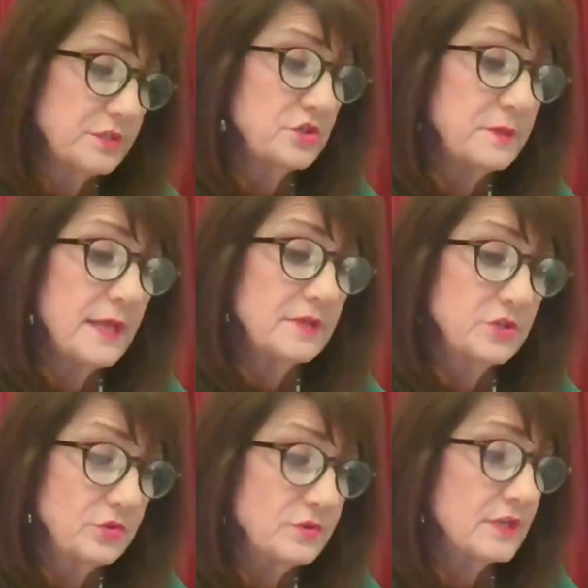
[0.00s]
but determined
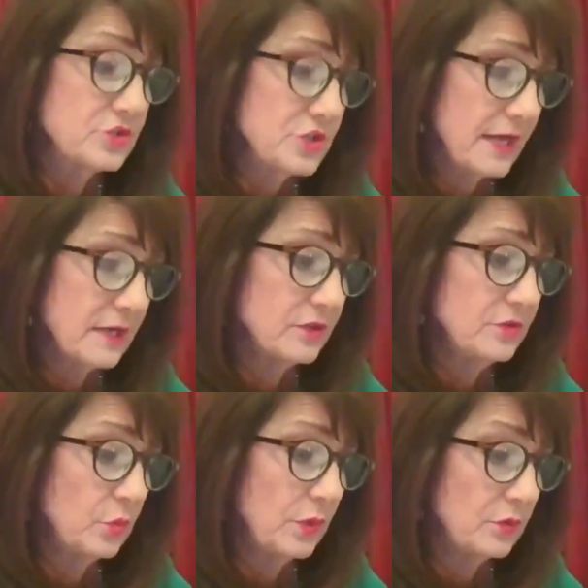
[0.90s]
not to lose our
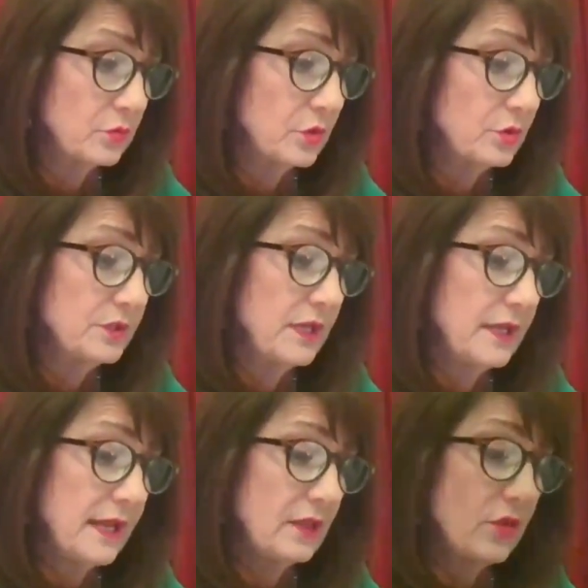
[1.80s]
child, we enrolled
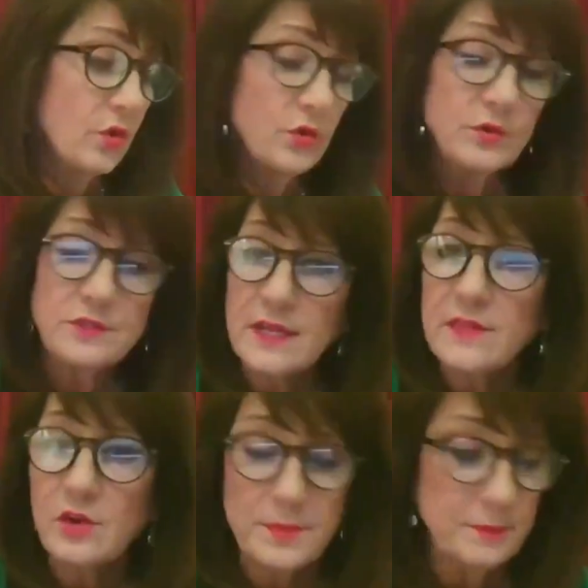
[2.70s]
in a local day
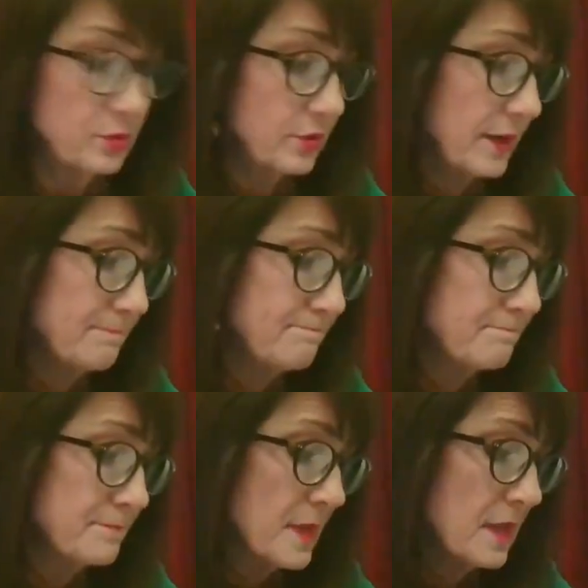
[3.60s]
therapy program.
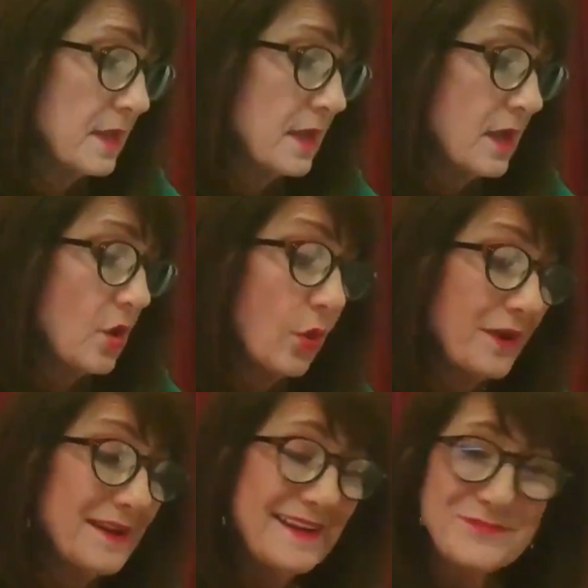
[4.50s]

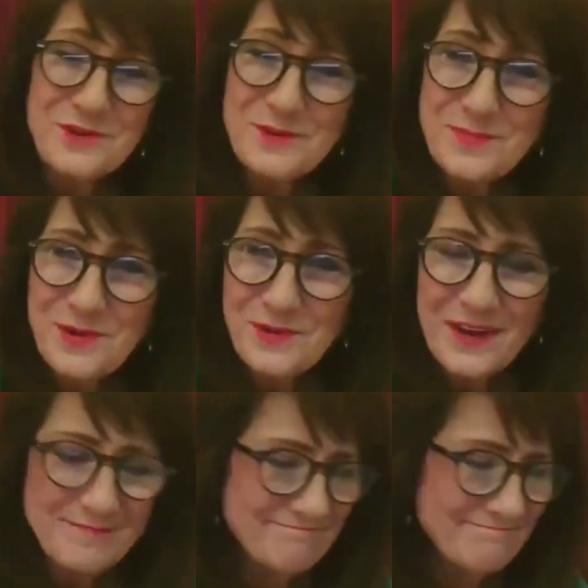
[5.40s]
One night after her
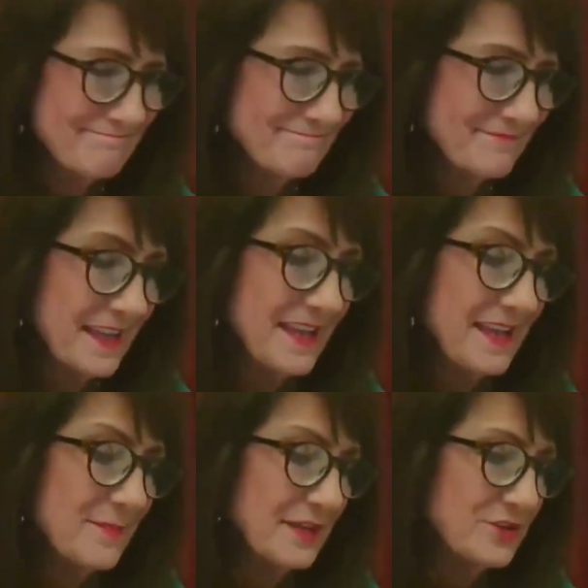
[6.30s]
program,
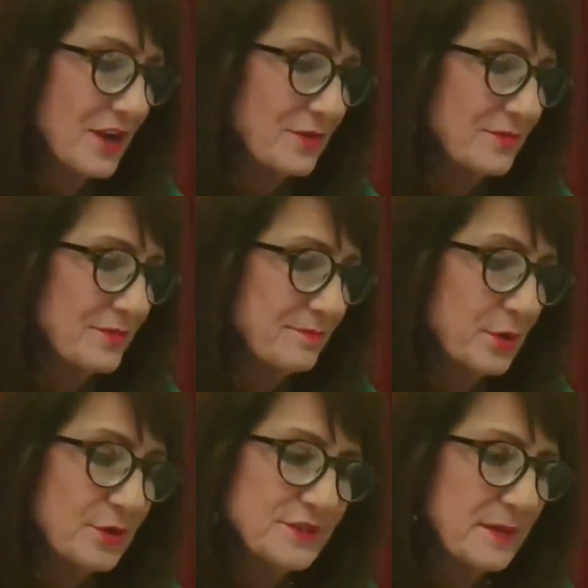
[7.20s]
my daughter
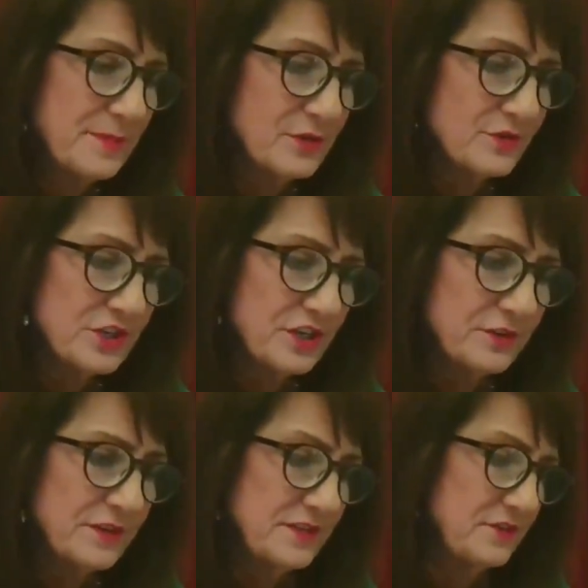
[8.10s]
perked up in her
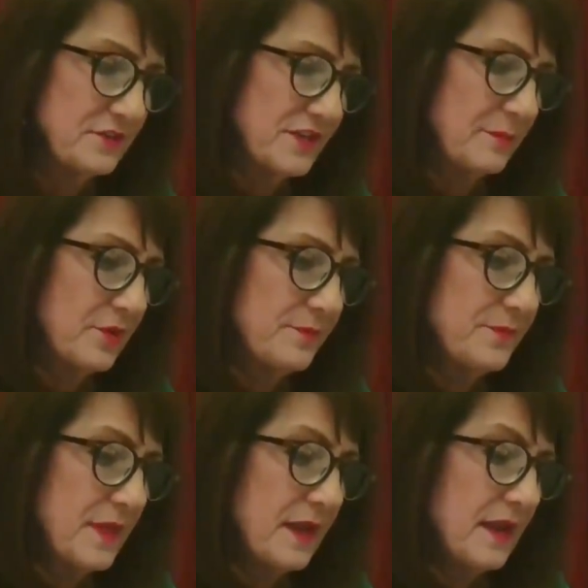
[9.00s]
chair at the dinner
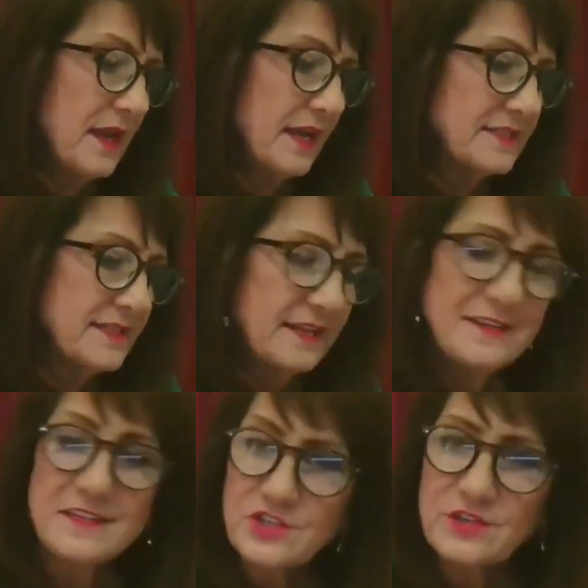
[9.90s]
table,
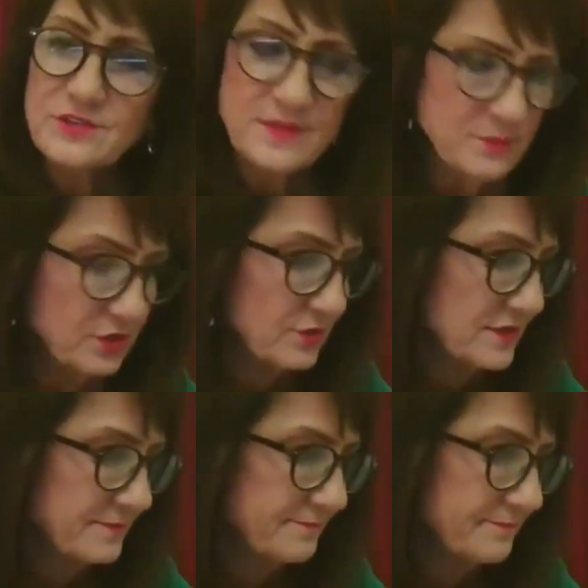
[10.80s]
excited to share some
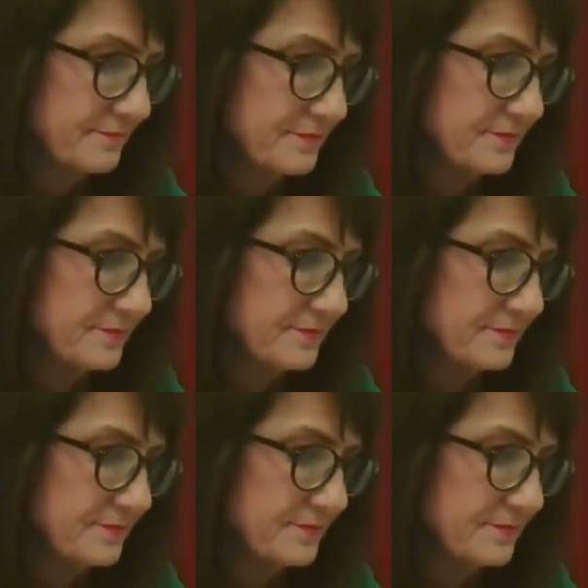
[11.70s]
news.